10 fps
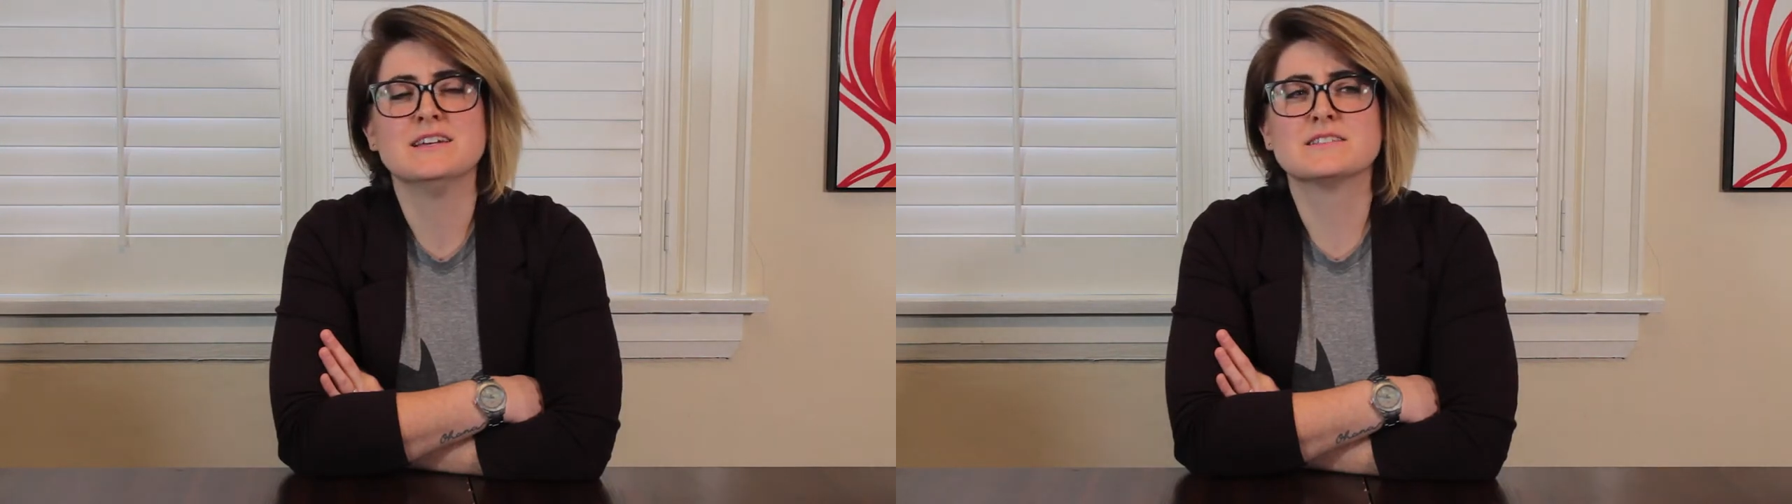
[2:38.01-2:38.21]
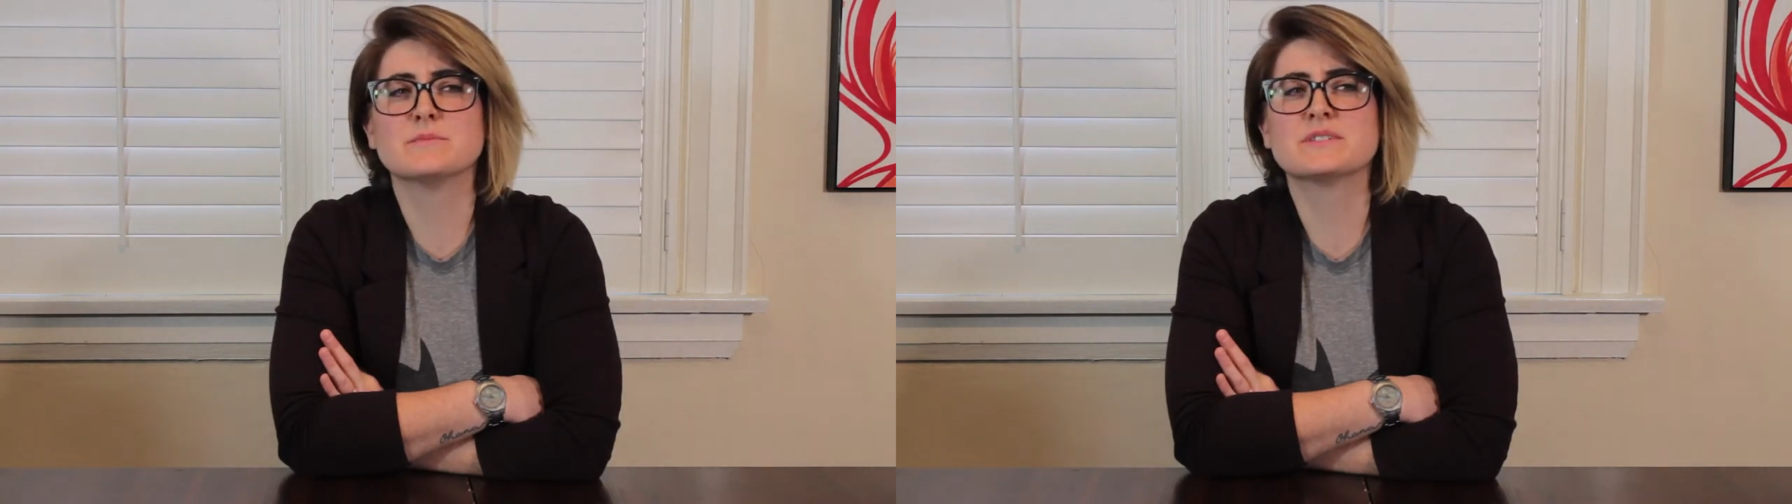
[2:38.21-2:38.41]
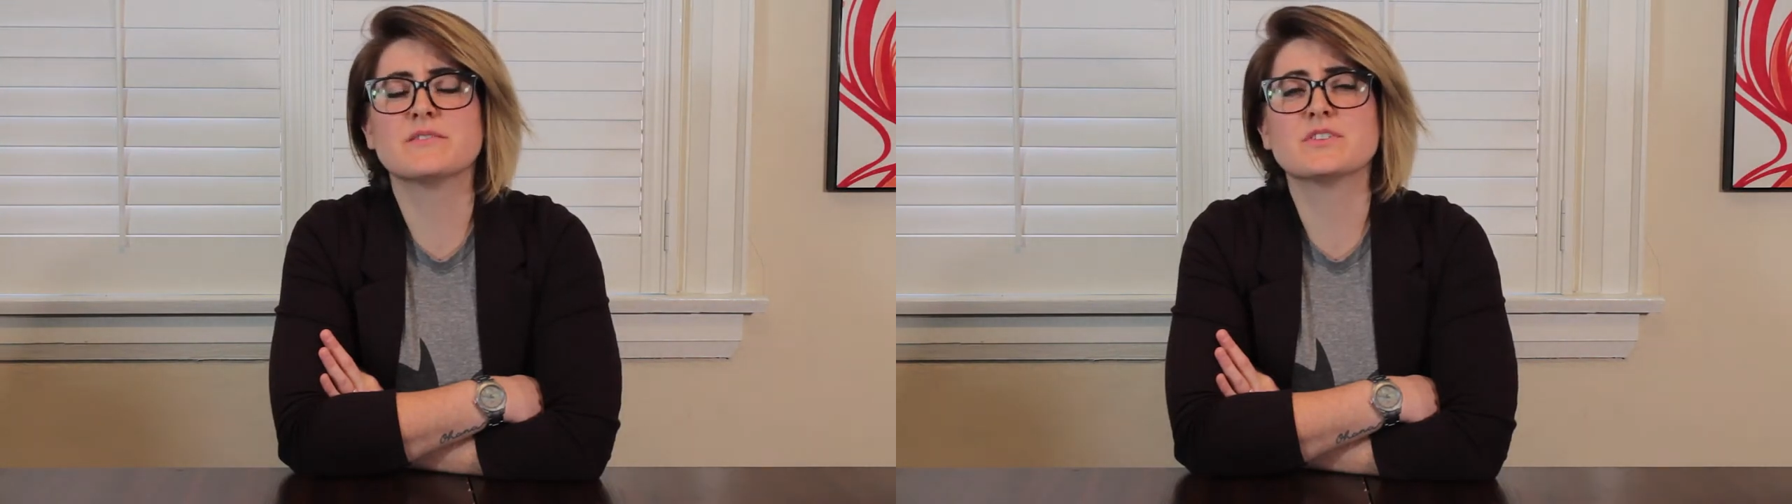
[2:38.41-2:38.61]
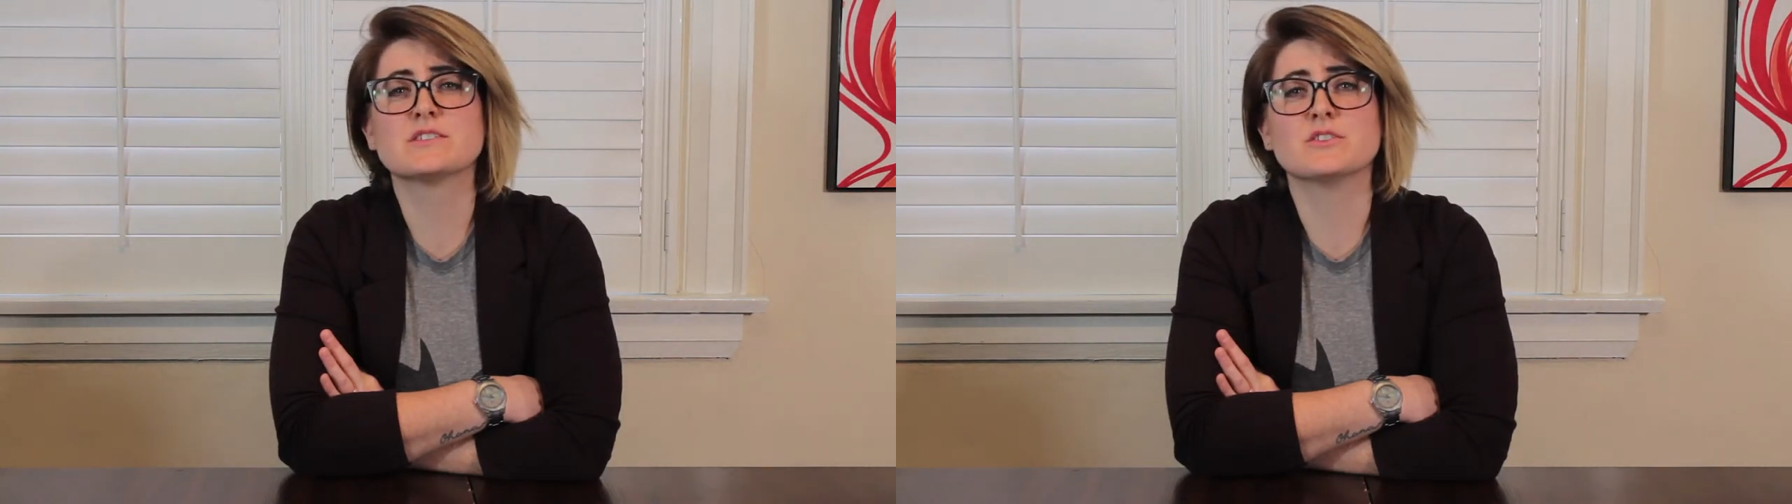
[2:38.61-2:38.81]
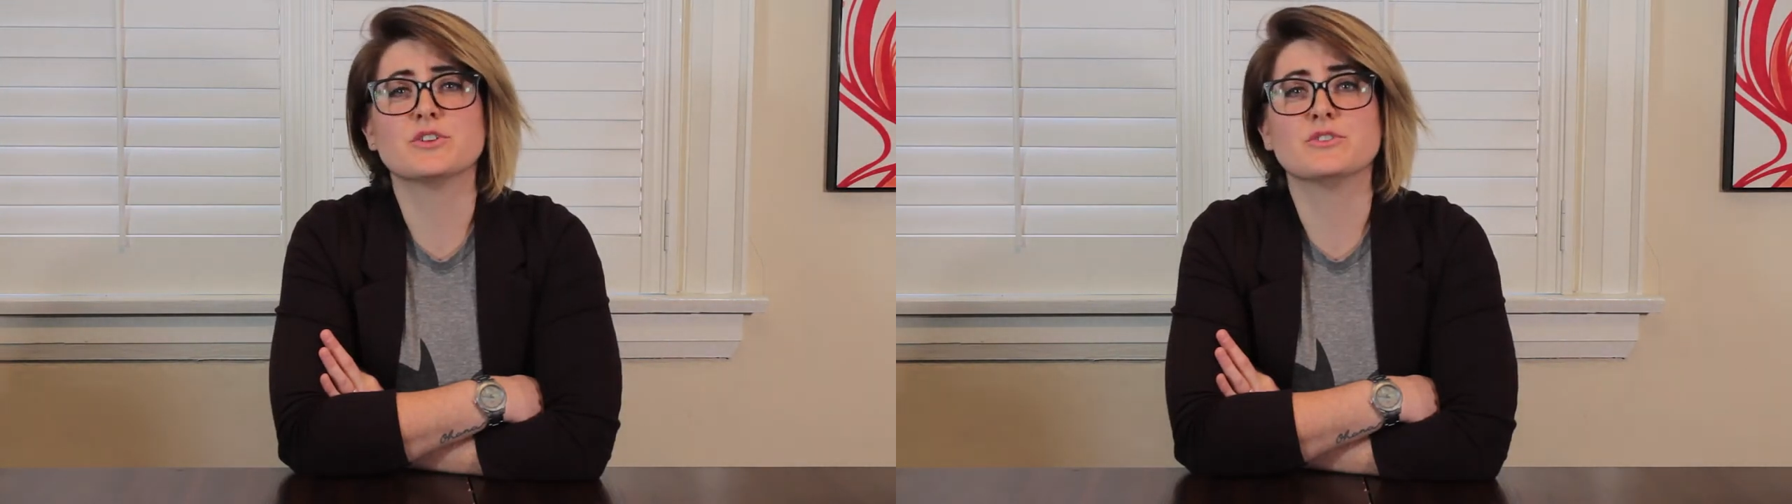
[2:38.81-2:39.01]
Some stuff
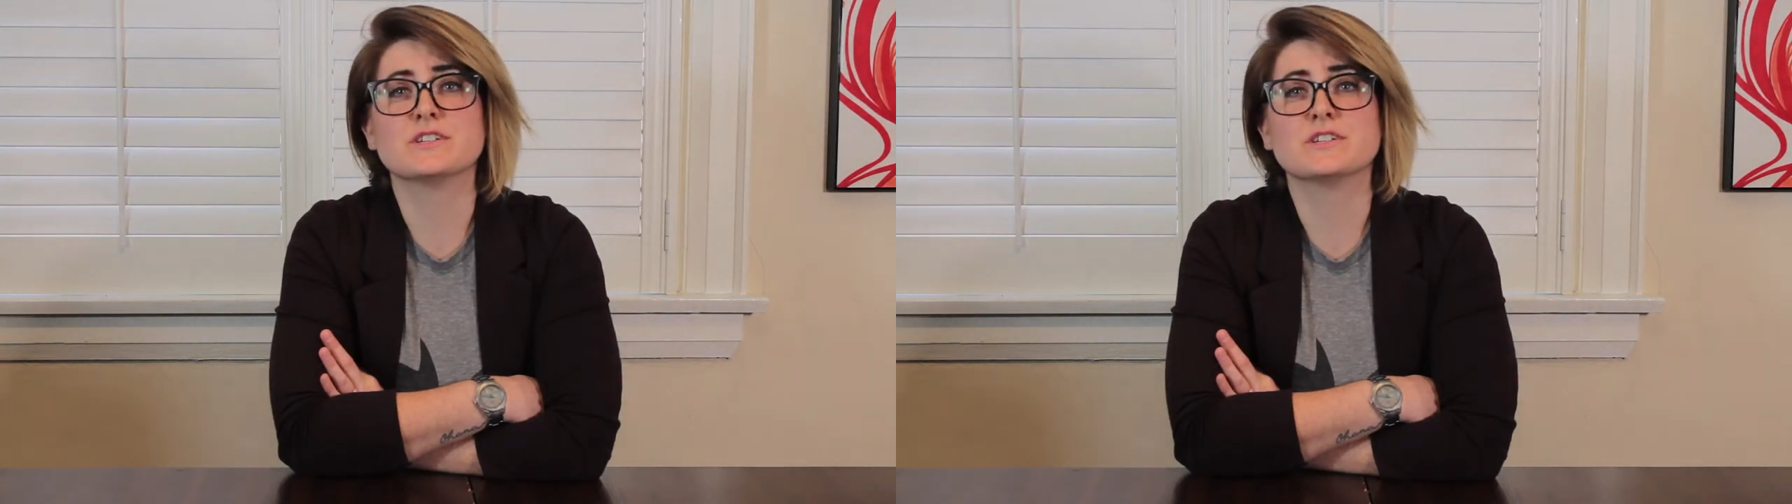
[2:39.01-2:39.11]
that's a little